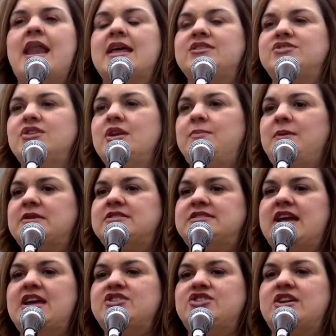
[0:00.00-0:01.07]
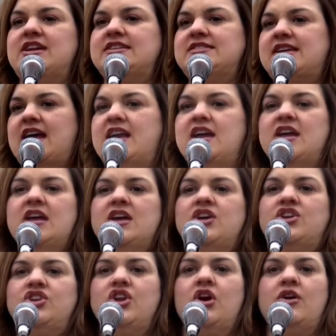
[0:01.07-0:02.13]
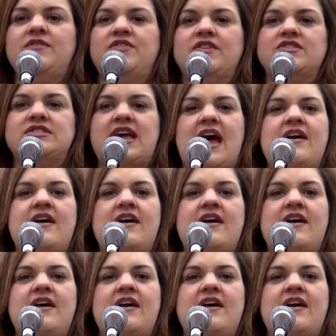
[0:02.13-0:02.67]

I stood up on stage and I said, if there's